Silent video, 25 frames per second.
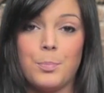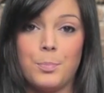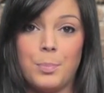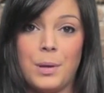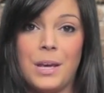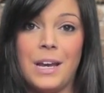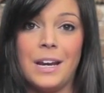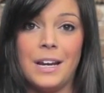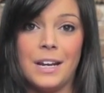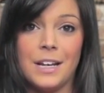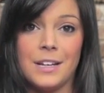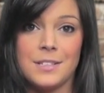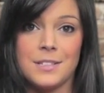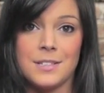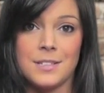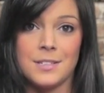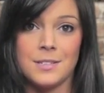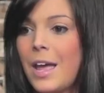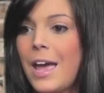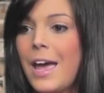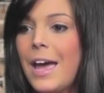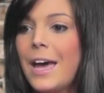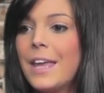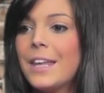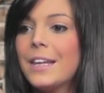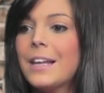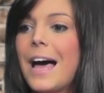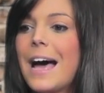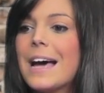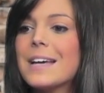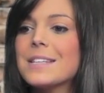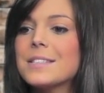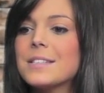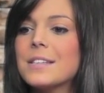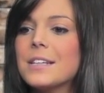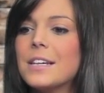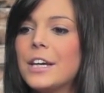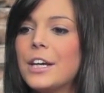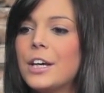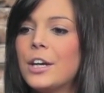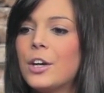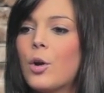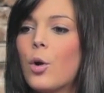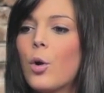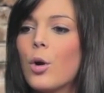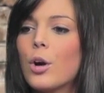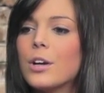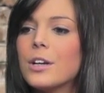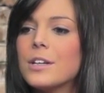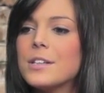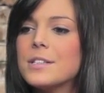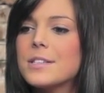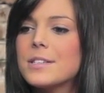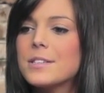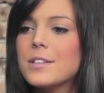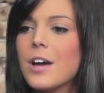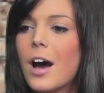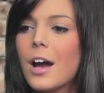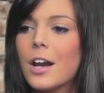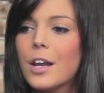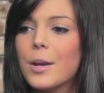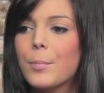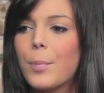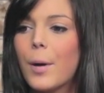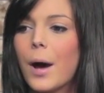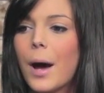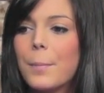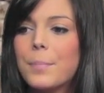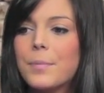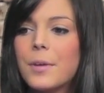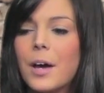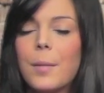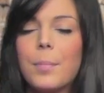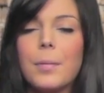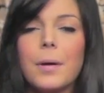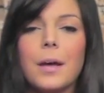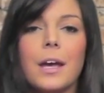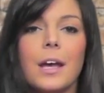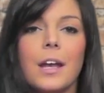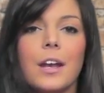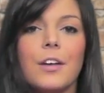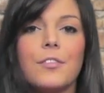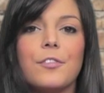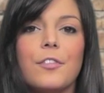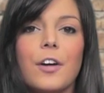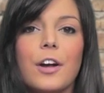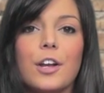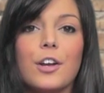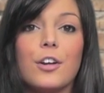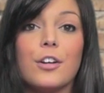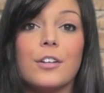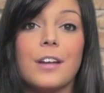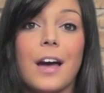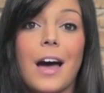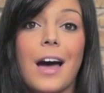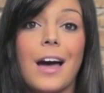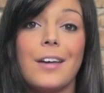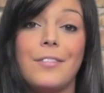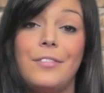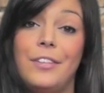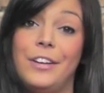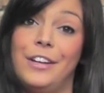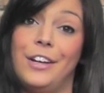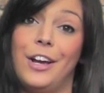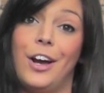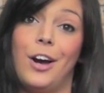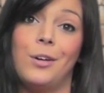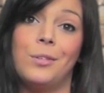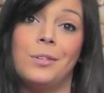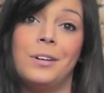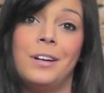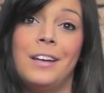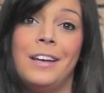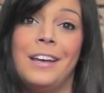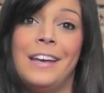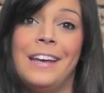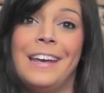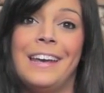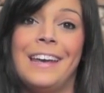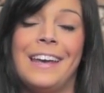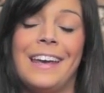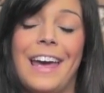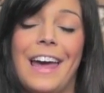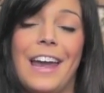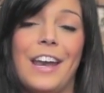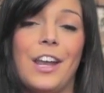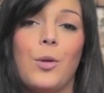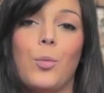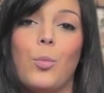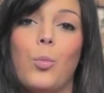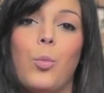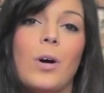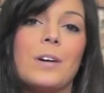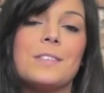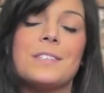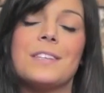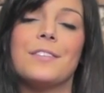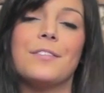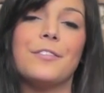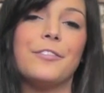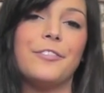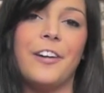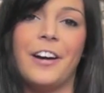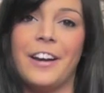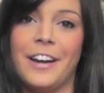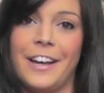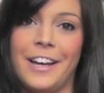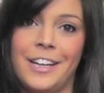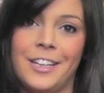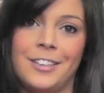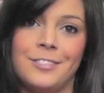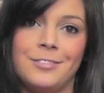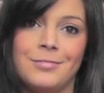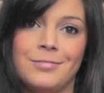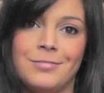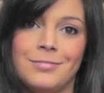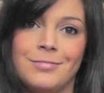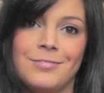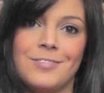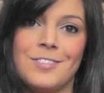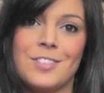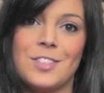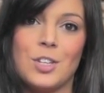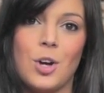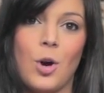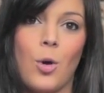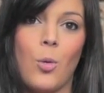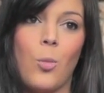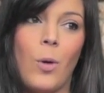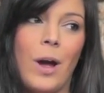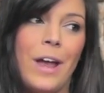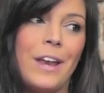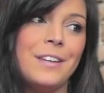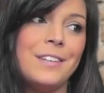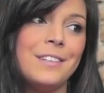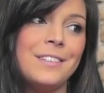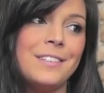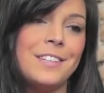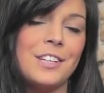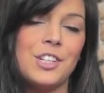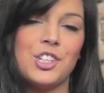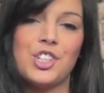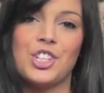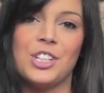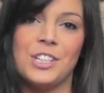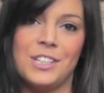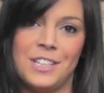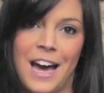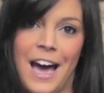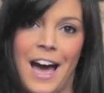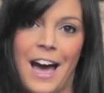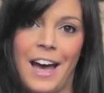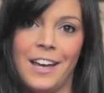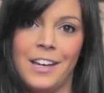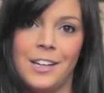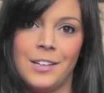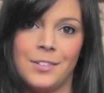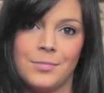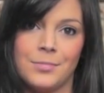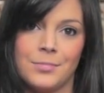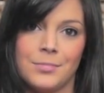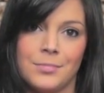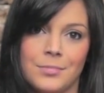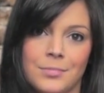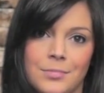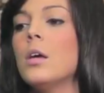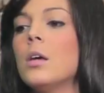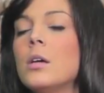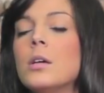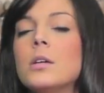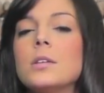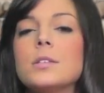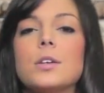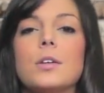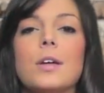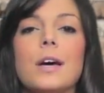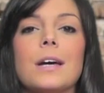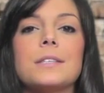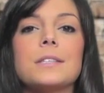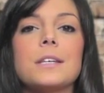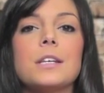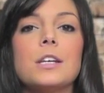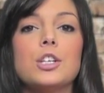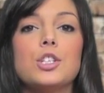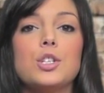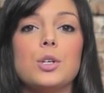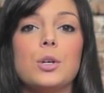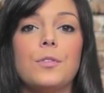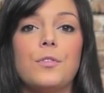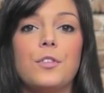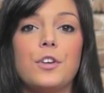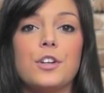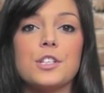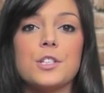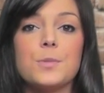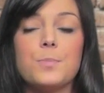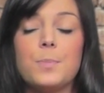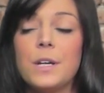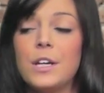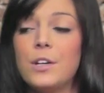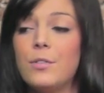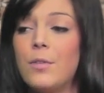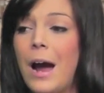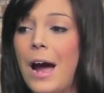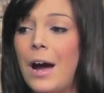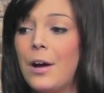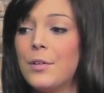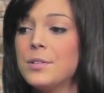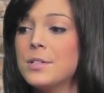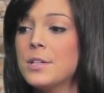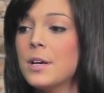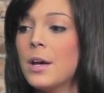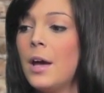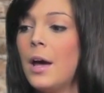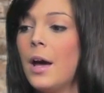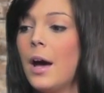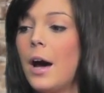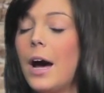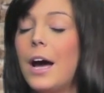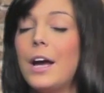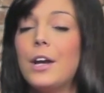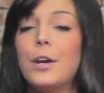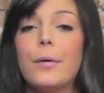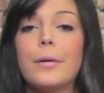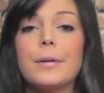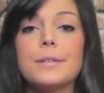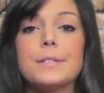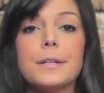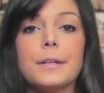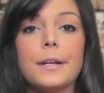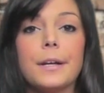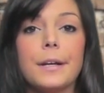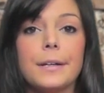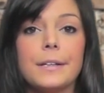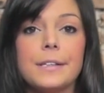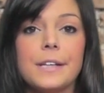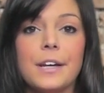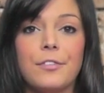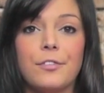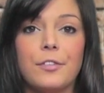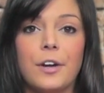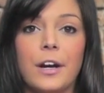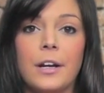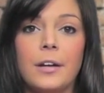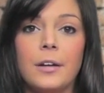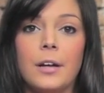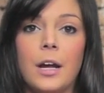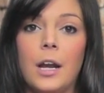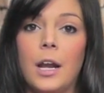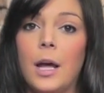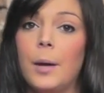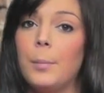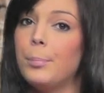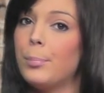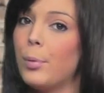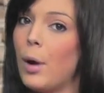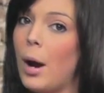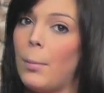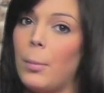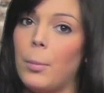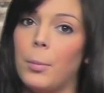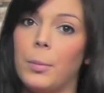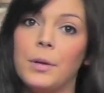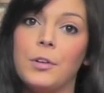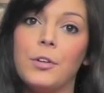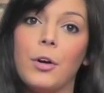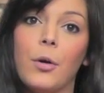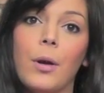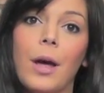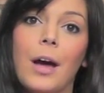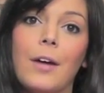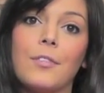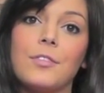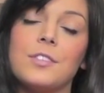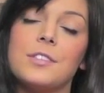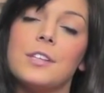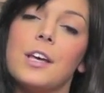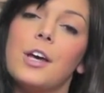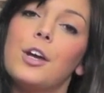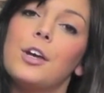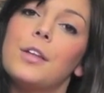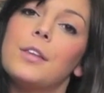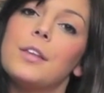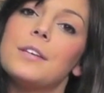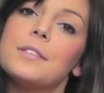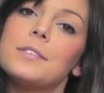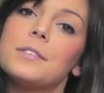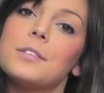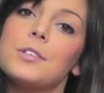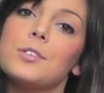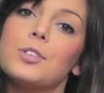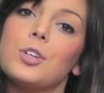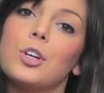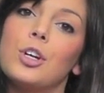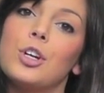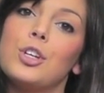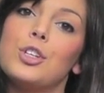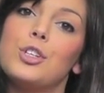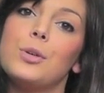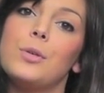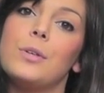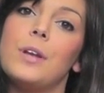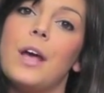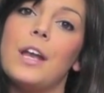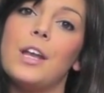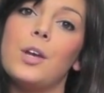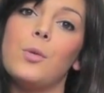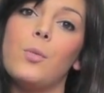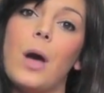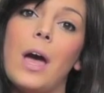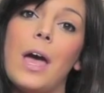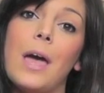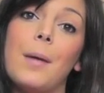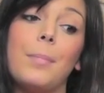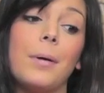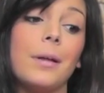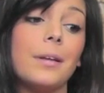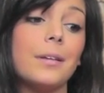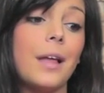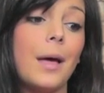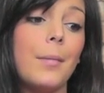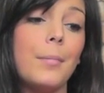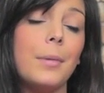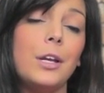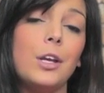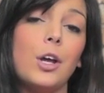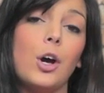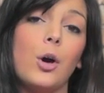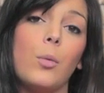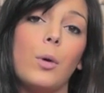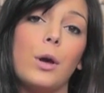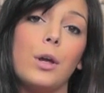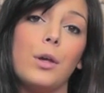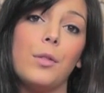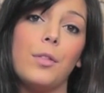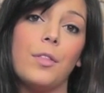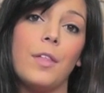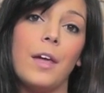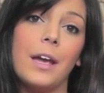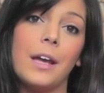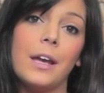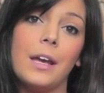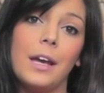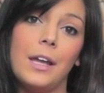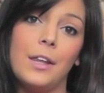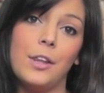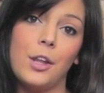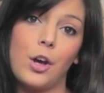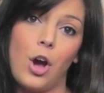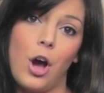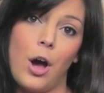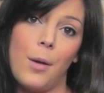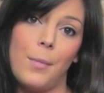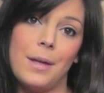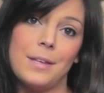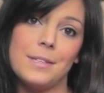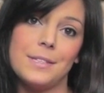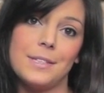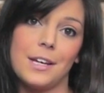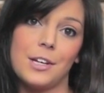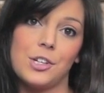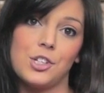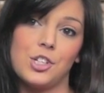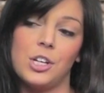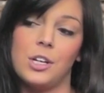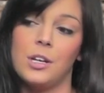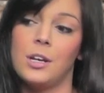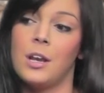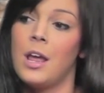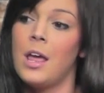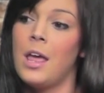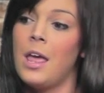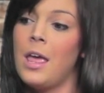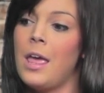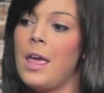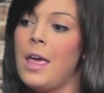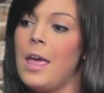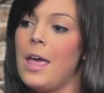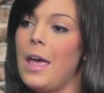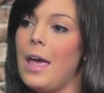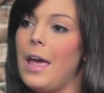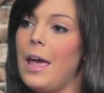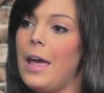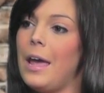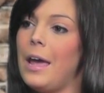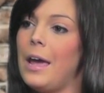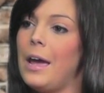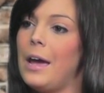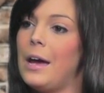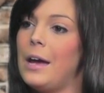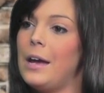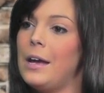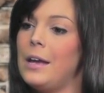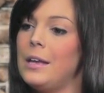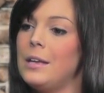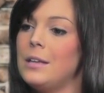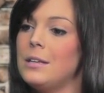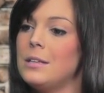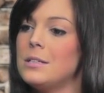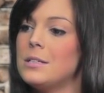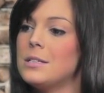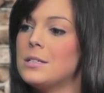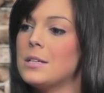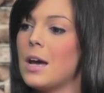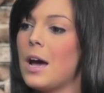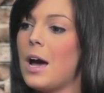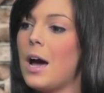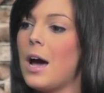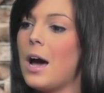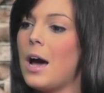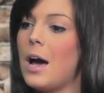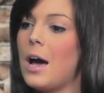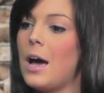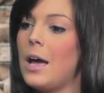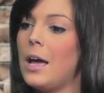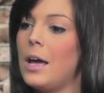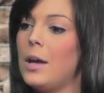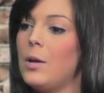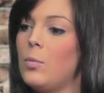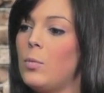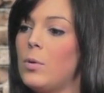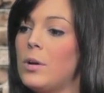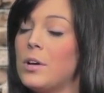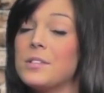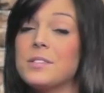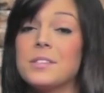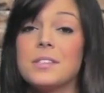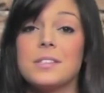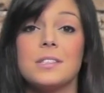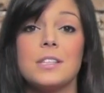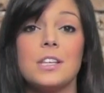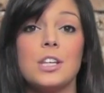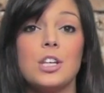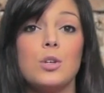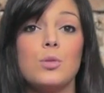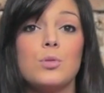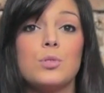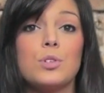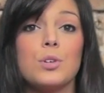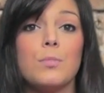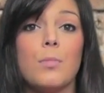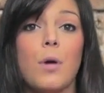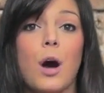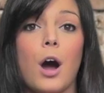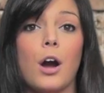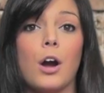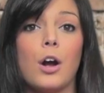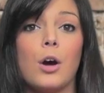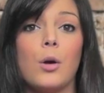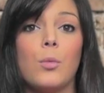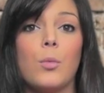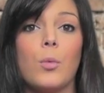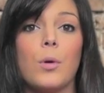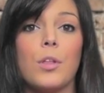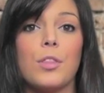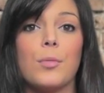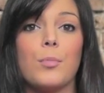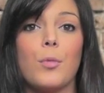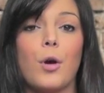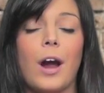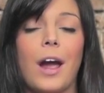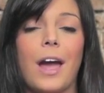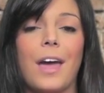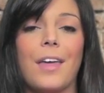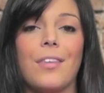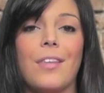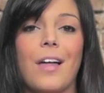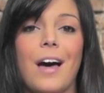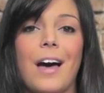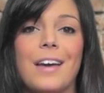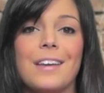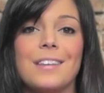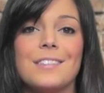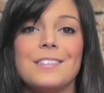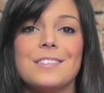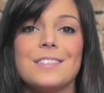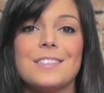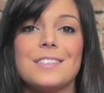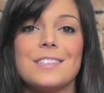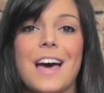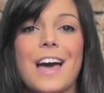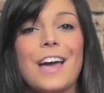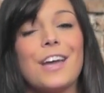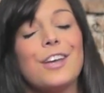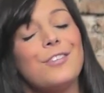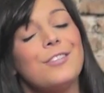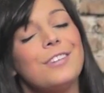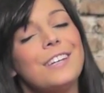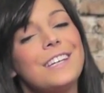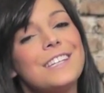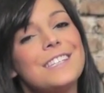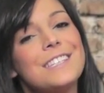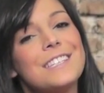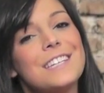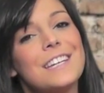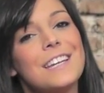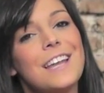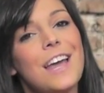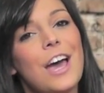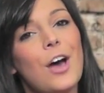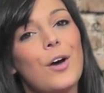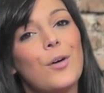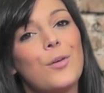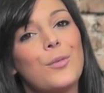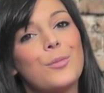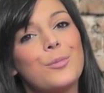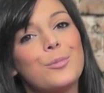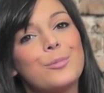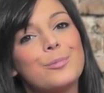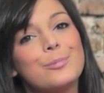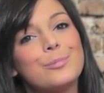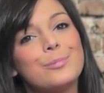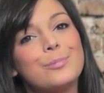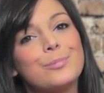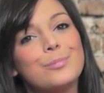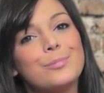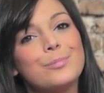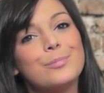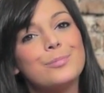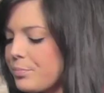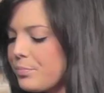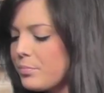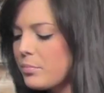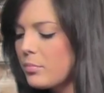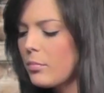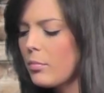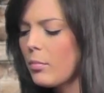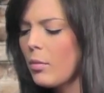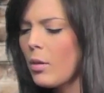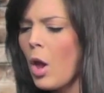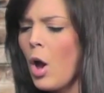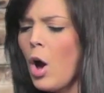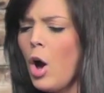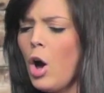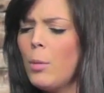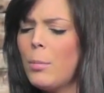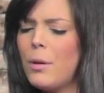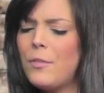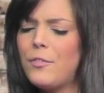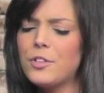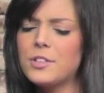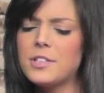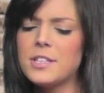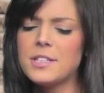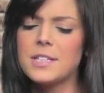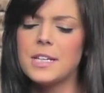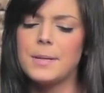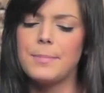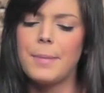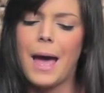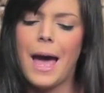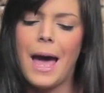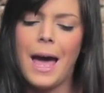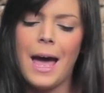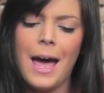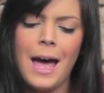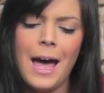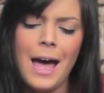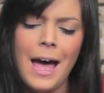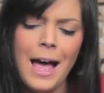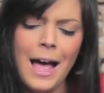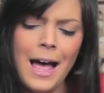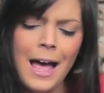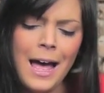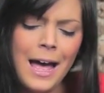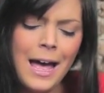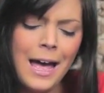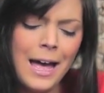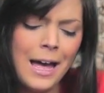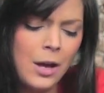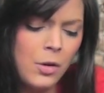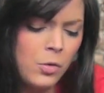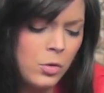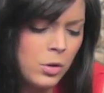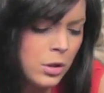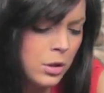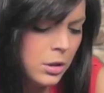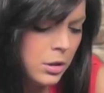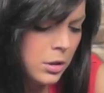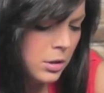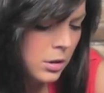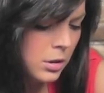Penis. And lastly, Courtney Stodden popped up in a Funny or Die video. And it wasn't funny. So when does she die? So that's gonna do it for your speed round. I know it's a little different, and I probably don't have to tell you this because you're gonna do it anyway, but let me know what you think in the comment section. And I will see you tomorrow with more headlines that you need to know. Oh, my foot's asleep. Ow!